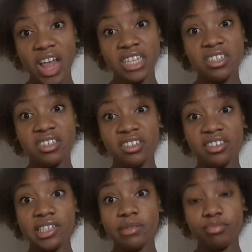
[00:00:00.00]
That's
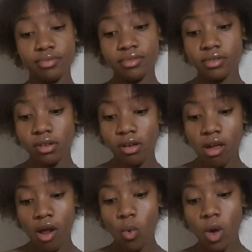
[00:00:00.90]
deep.
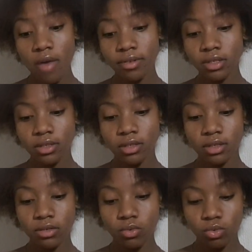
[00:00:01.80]
Whoever
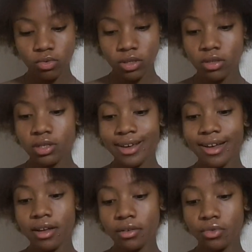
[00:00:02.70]
this, who,
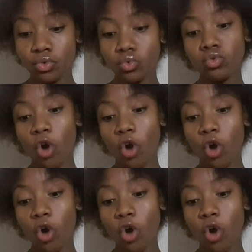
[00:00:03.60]
yeah, you who